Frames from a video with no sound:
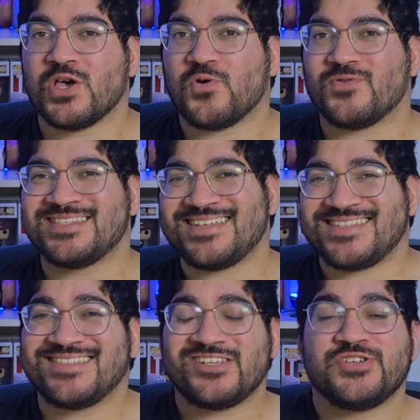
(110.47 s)
was it
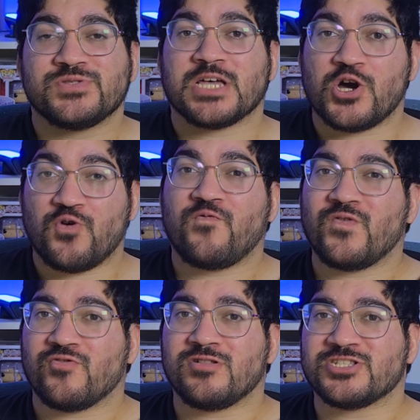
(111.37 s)
introduced
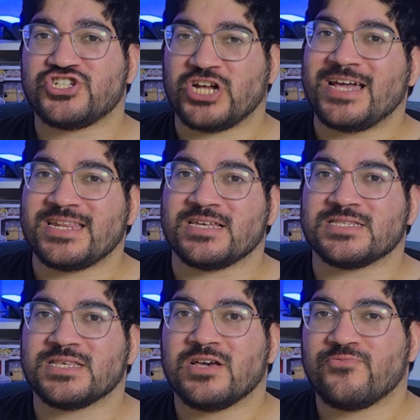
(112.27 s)
overworld
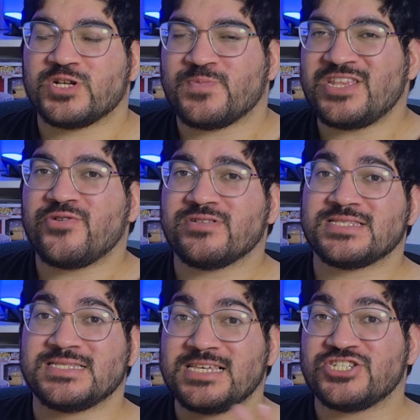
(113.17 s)
shinies, which meant you could
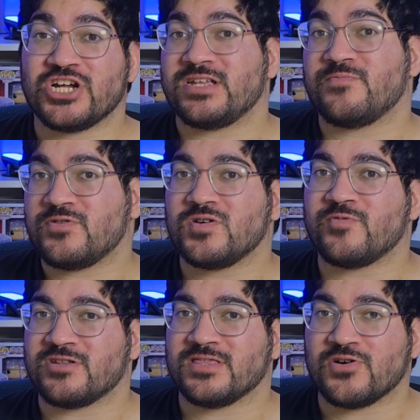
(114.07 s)
see shiny
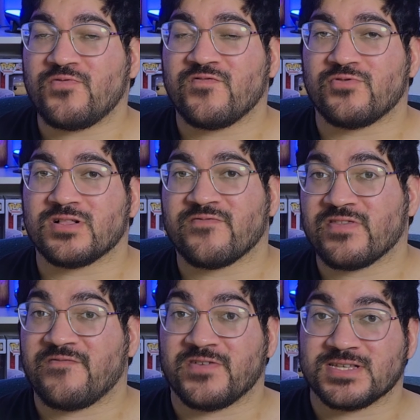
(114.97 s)
Pokemon in the overworld for the
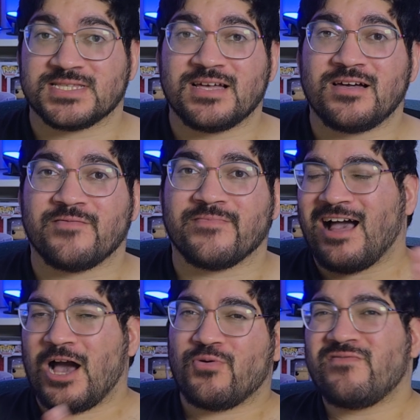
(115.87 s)
first time.
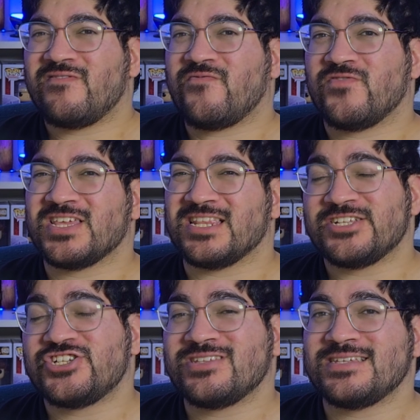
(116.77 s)
However, for the
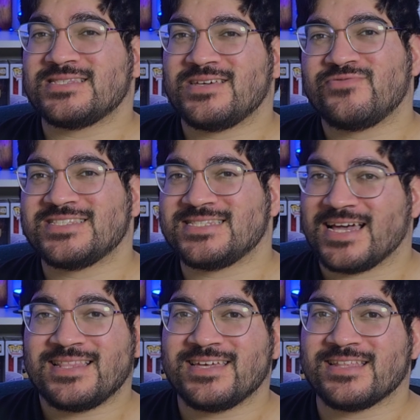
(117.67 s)
legendaries, they were
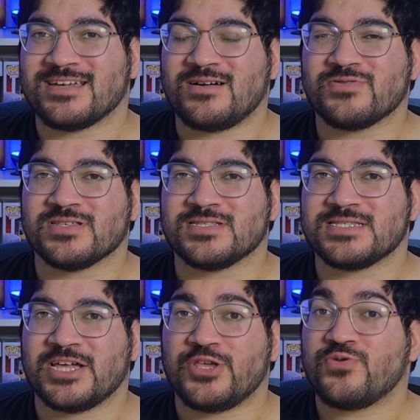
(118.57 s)
static encounters,
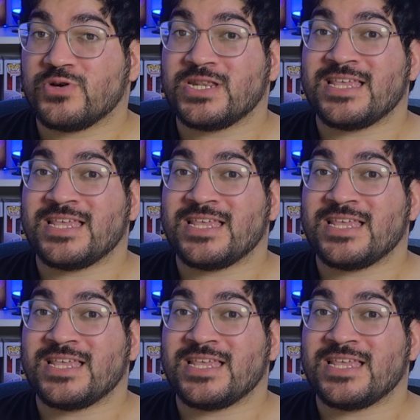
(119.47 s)
and you couldn't